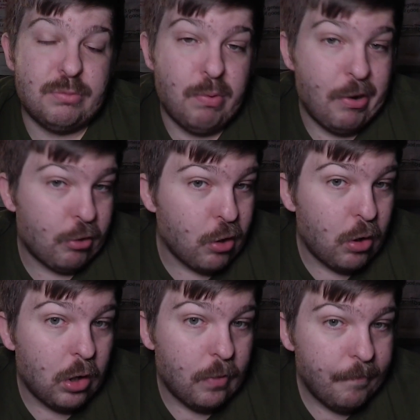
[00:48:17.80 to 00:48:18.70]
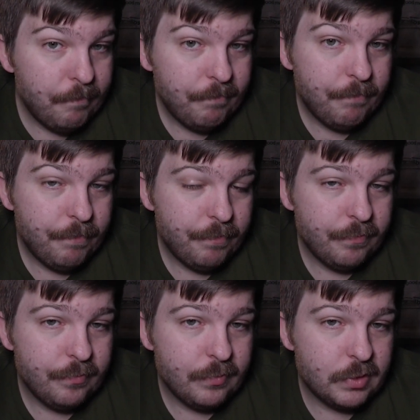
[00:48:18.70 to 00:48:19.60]
it's winter go home,
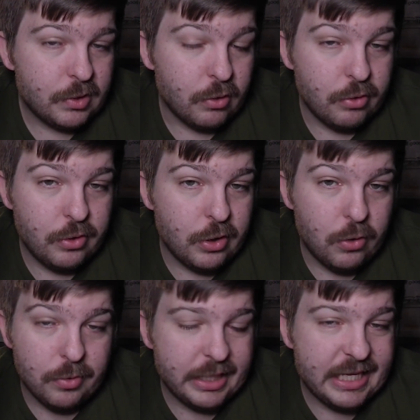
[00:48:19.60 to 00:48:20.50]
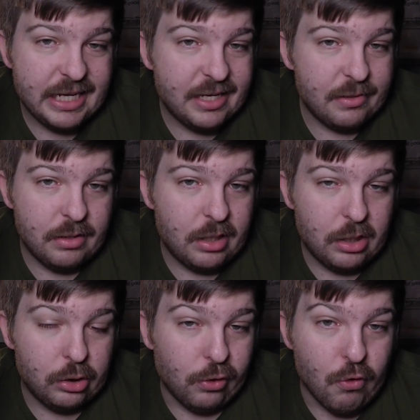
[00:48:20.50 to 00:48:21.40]
so you don't get
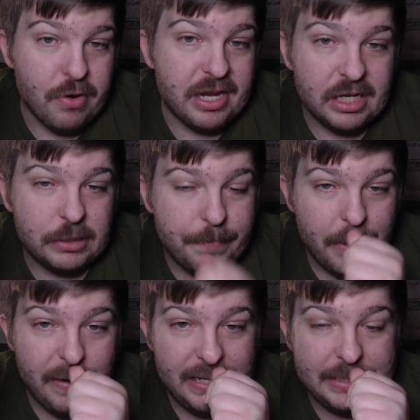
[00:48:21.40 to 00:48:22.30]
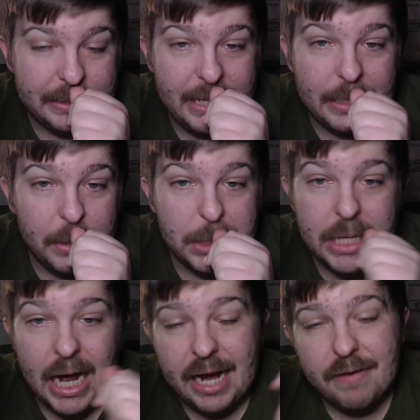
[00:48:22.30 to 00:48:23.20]
a learning experience like
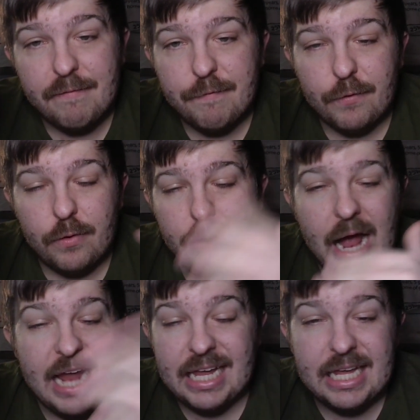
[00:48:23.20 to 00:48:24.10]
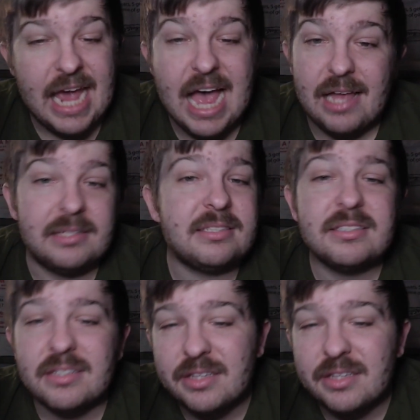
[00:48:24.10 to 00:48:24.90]
you've gotten for, I guess,